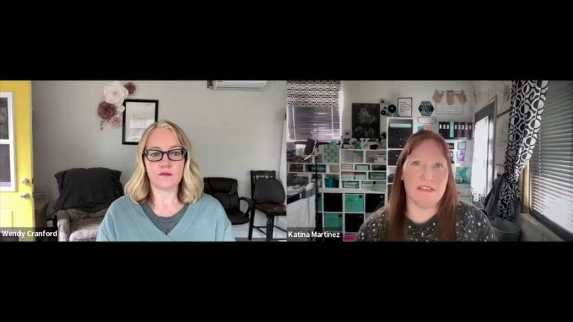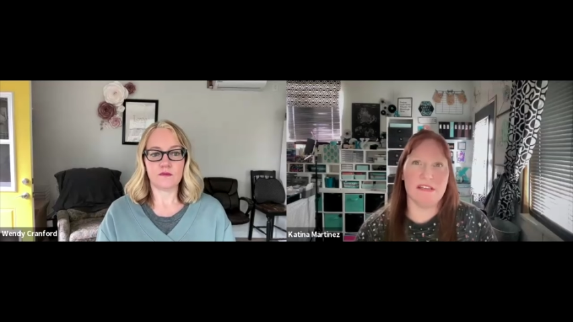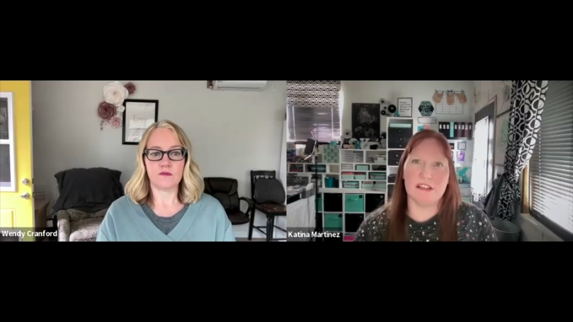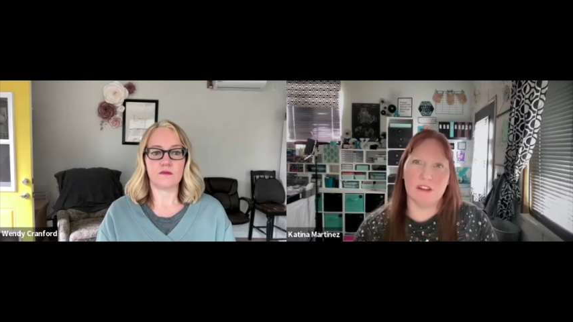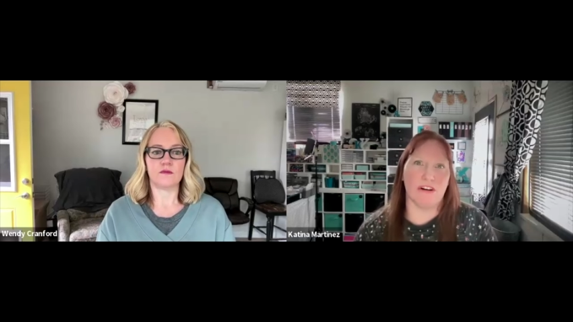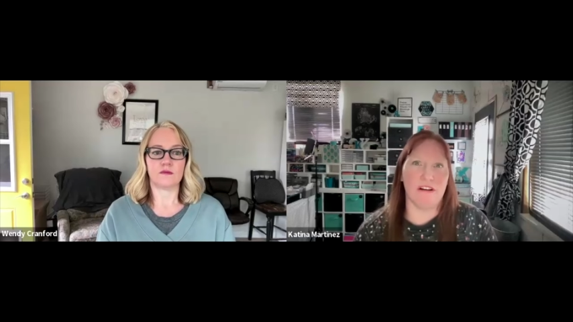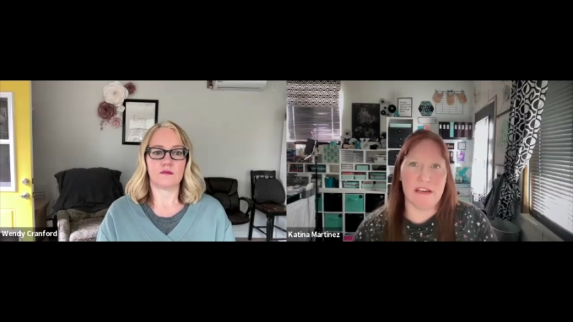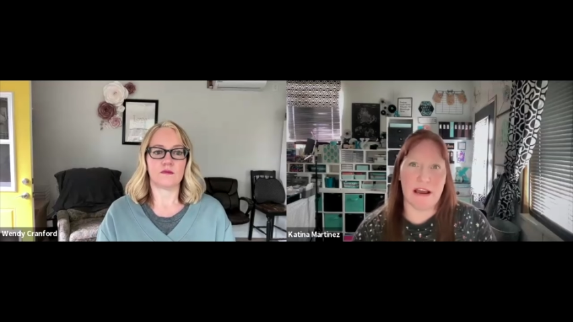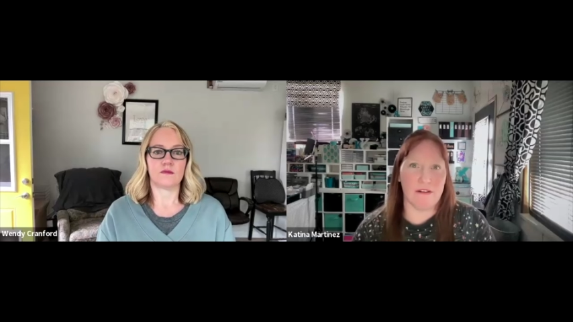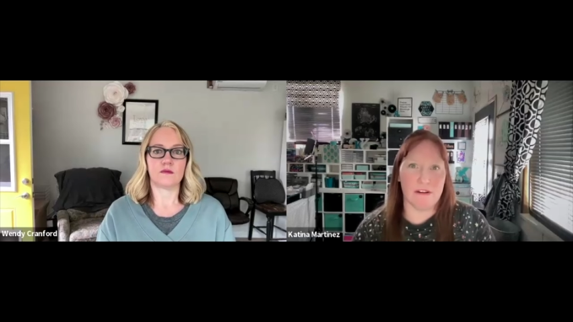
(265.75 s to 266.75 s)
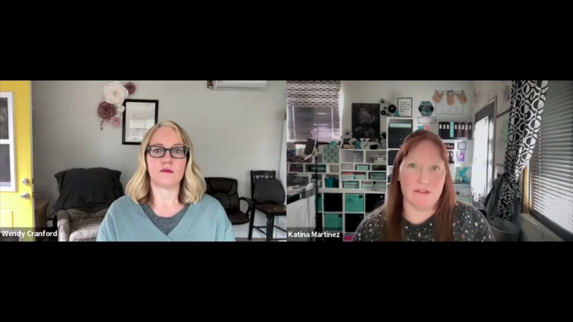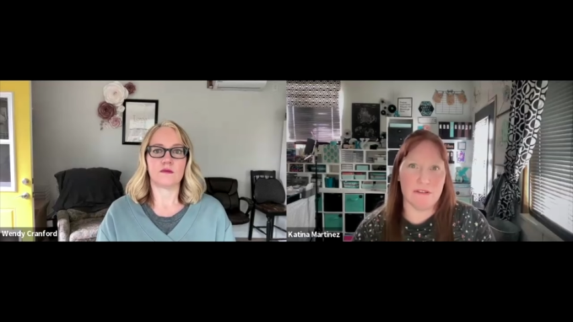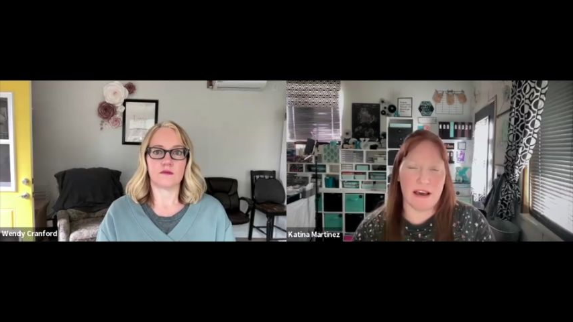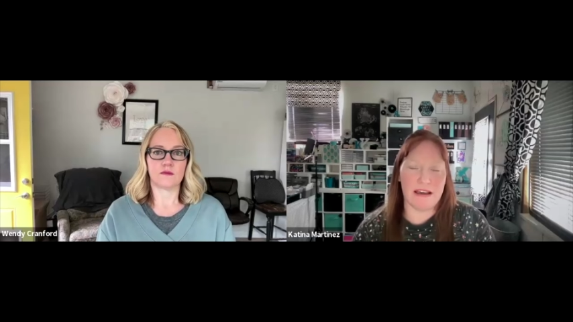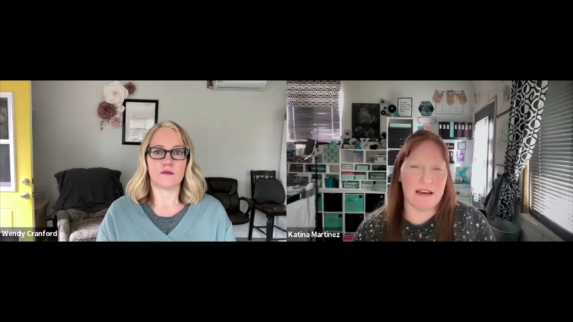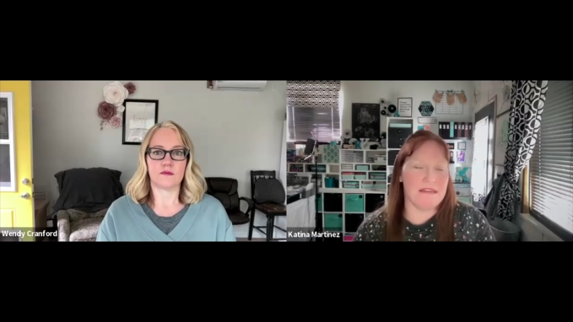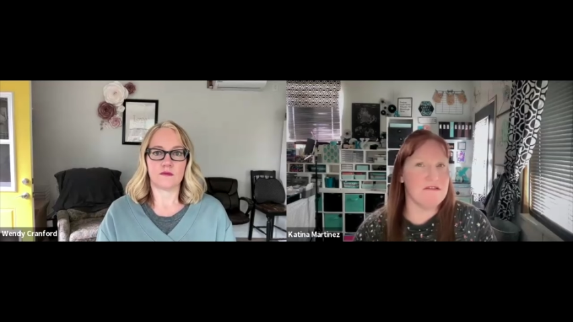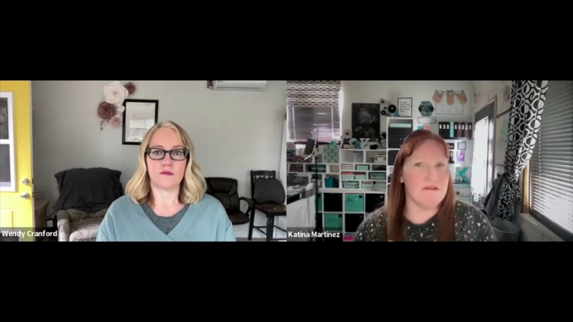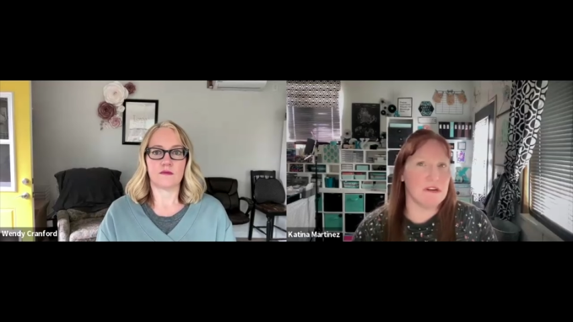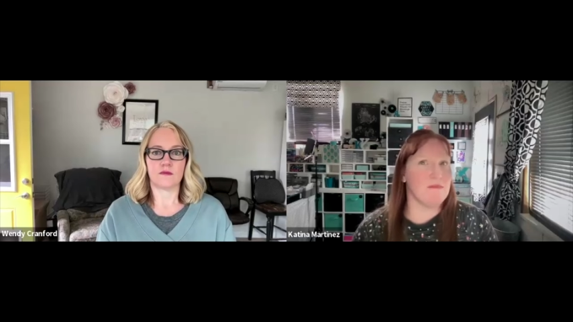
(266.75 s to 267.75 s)
Speaker 1: is learning how to do that and then
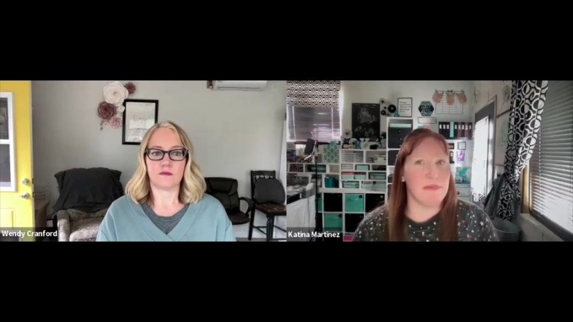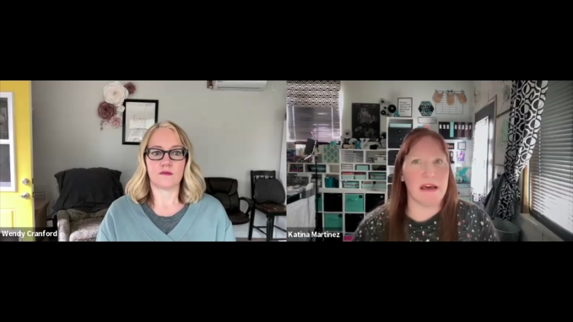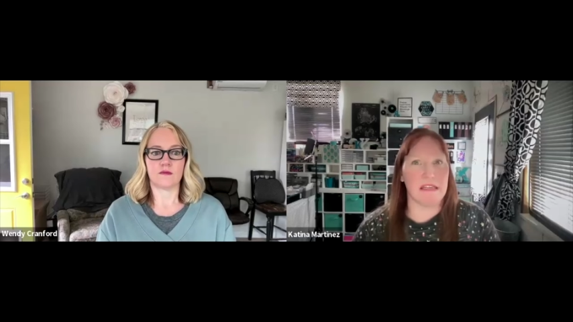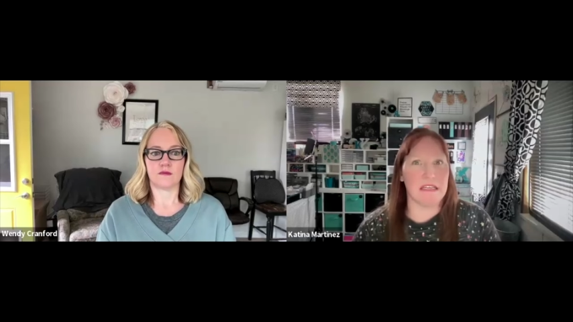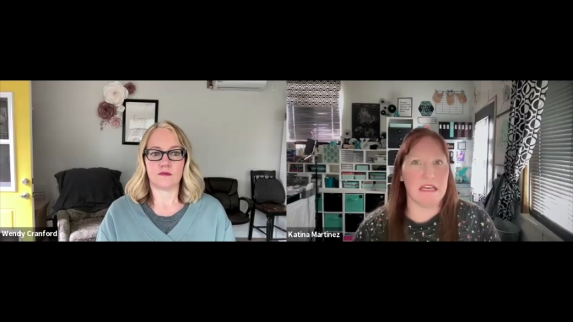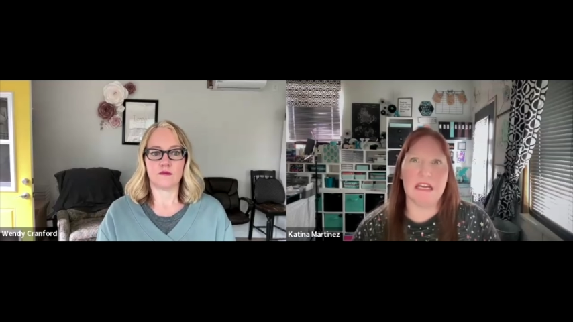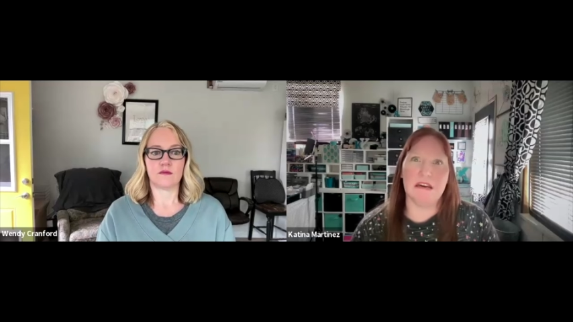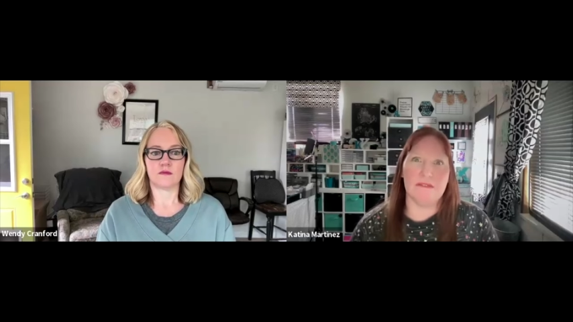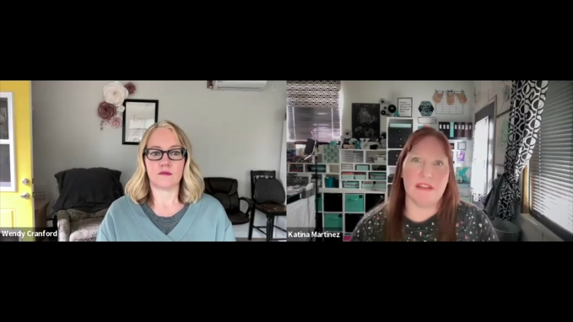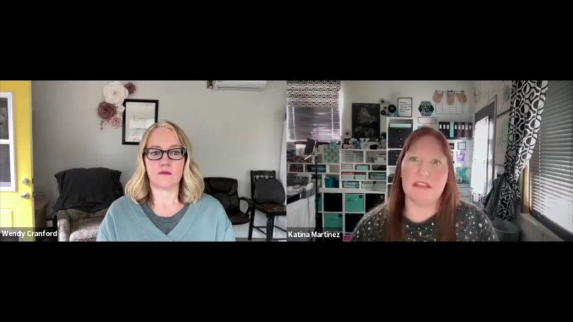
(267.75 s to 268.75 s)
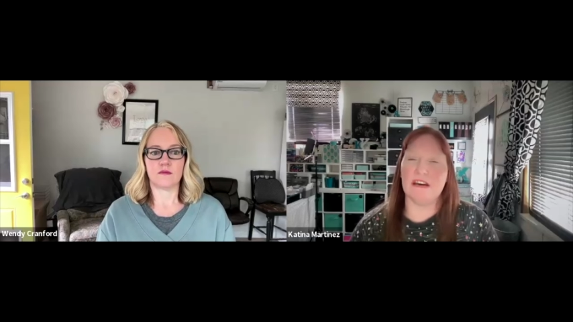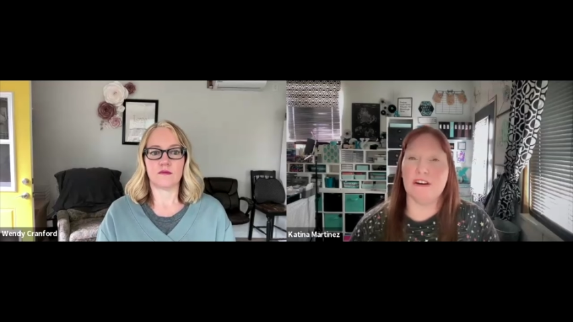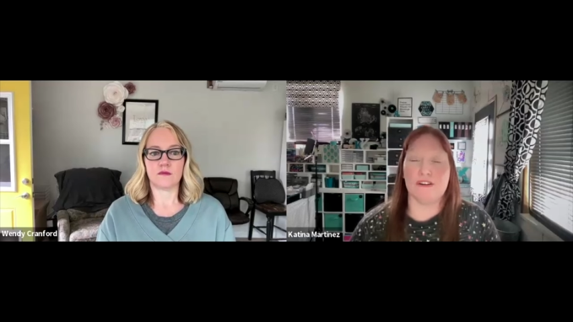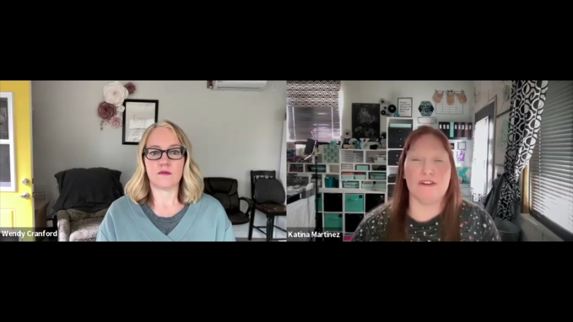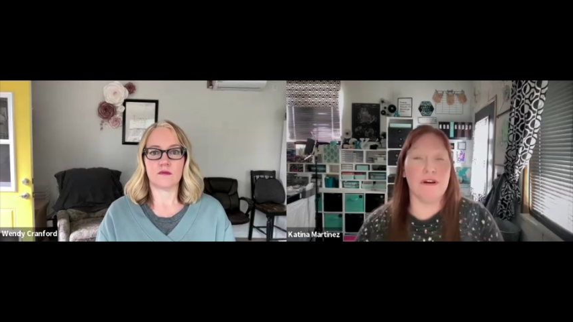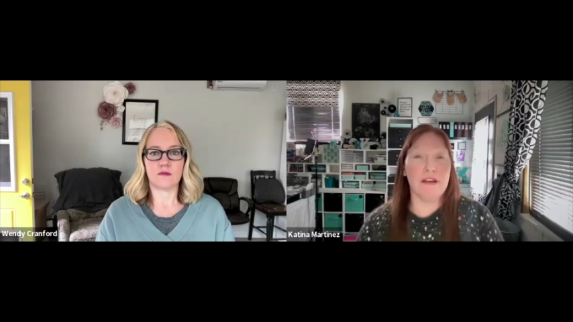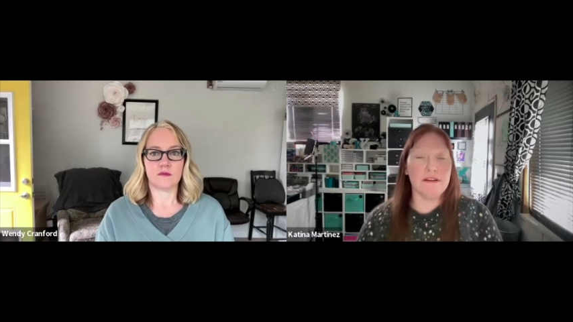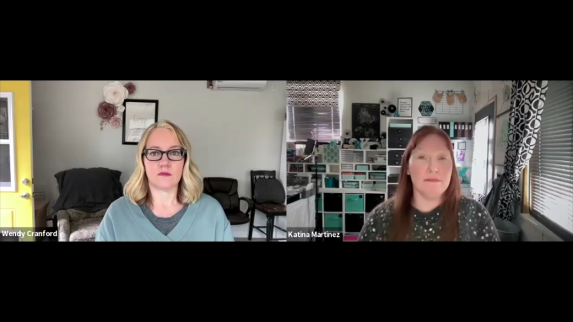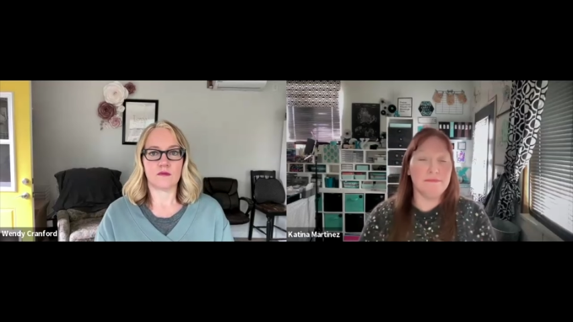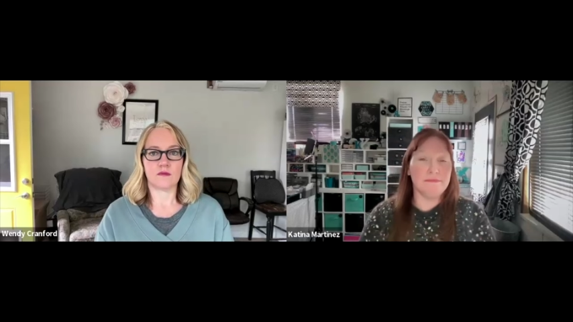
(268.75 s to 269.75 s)
you can apply it to any event that you're doing.